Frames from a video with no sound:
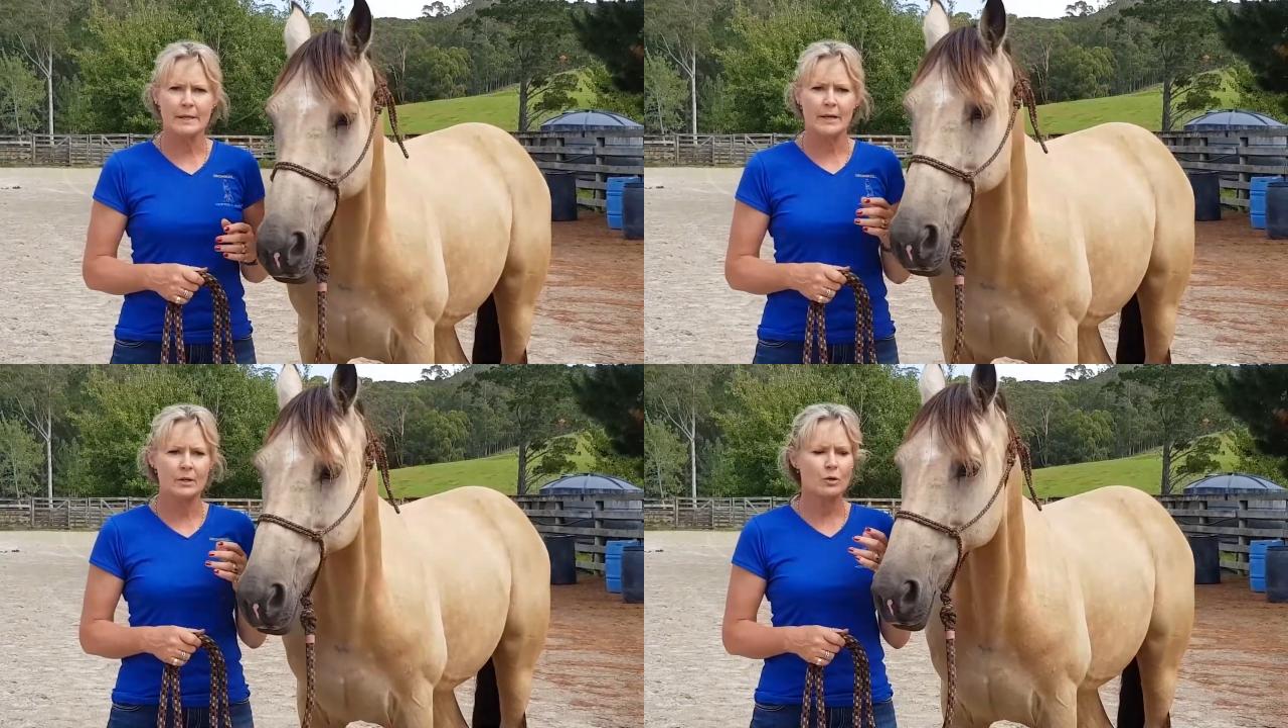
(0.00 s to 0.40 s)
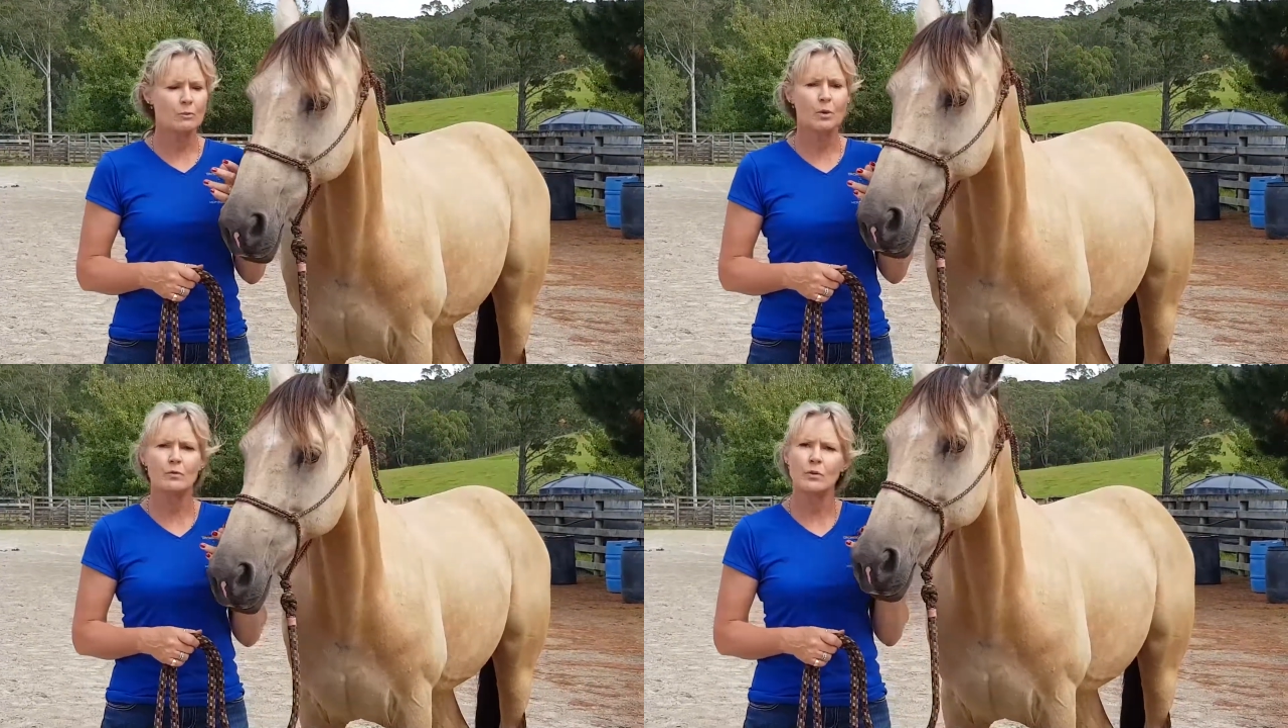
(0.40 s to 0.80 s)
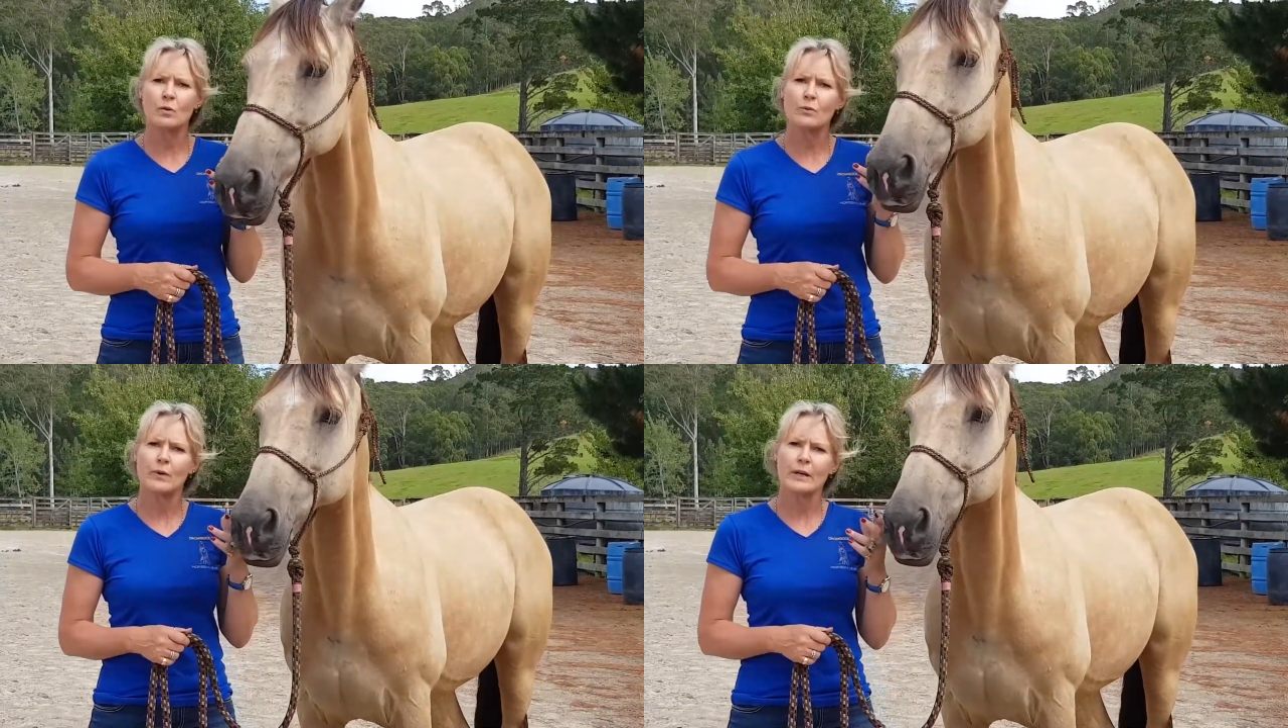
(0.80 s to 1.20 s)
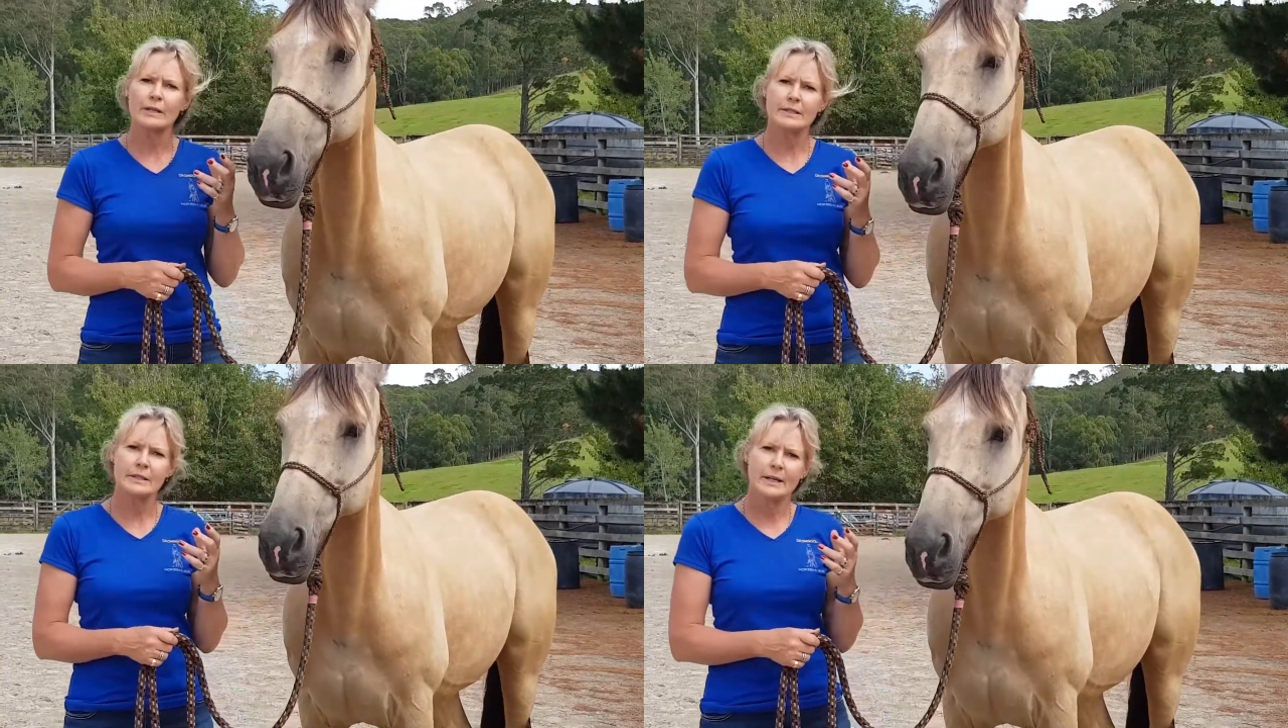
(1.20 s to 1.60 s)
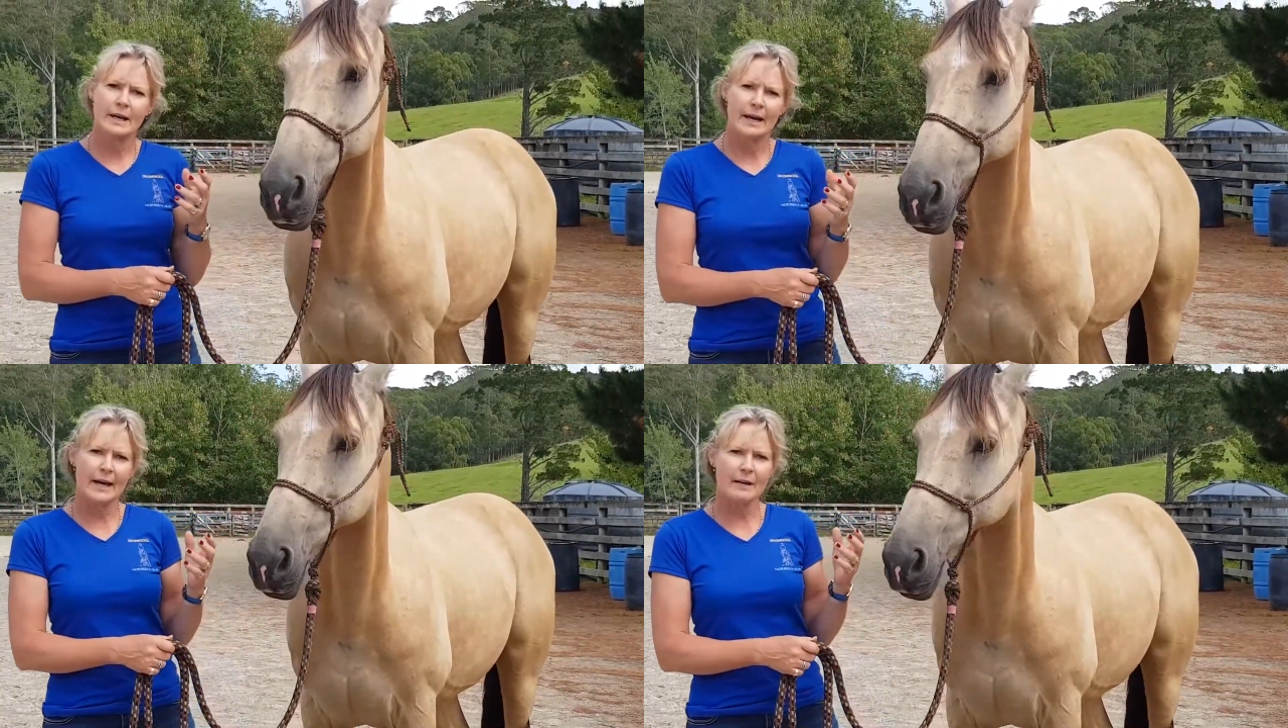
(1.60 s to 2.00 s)
and you move your feet
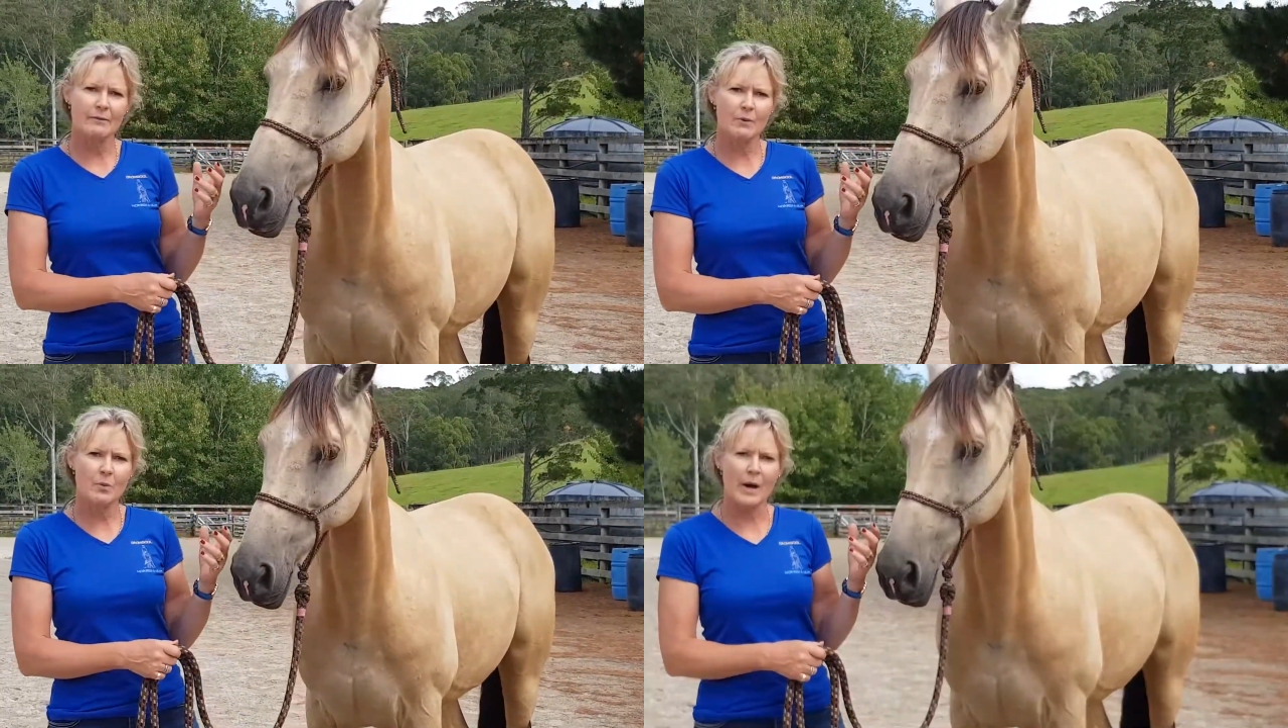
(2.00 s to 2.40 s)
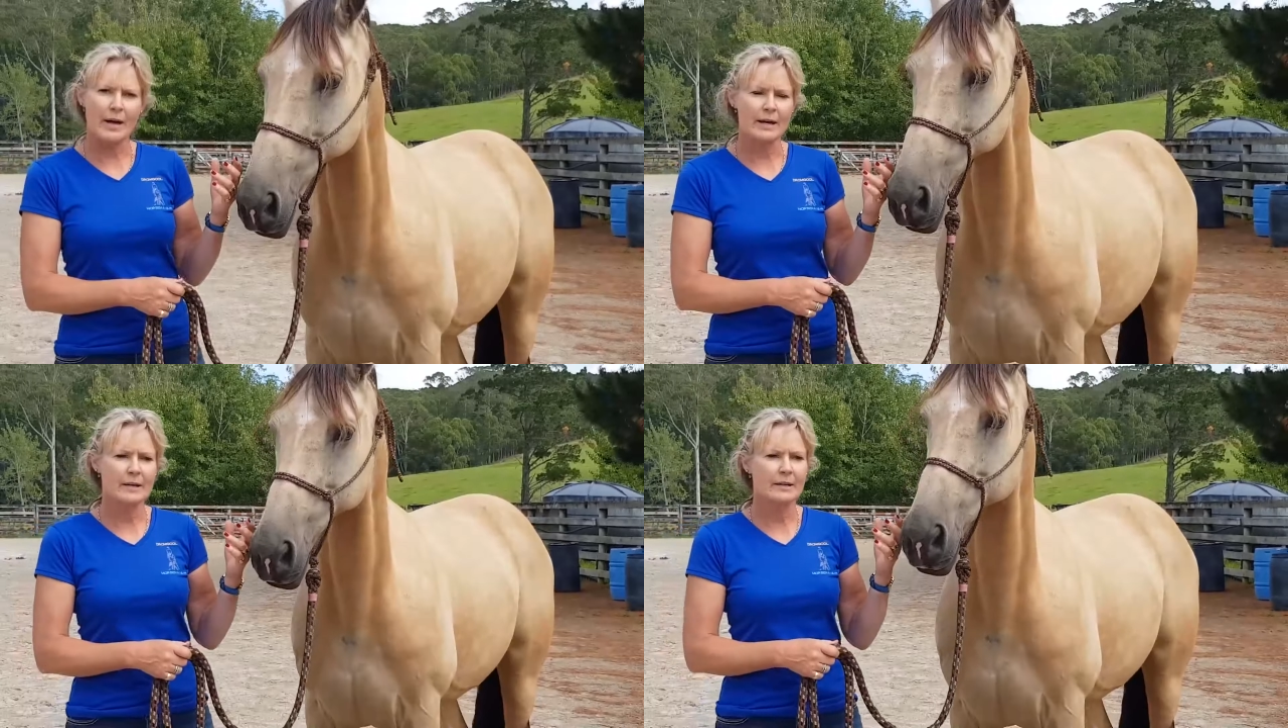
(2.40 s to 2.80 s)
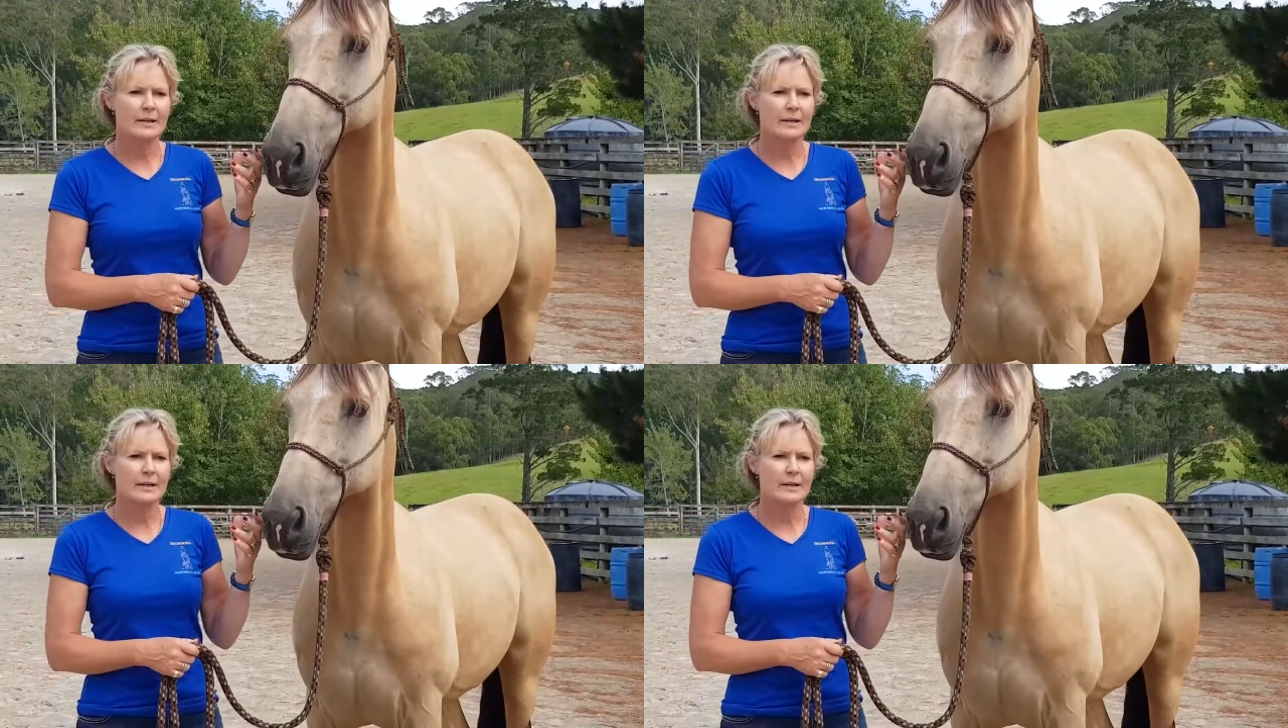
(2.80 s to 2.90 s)
out of the way,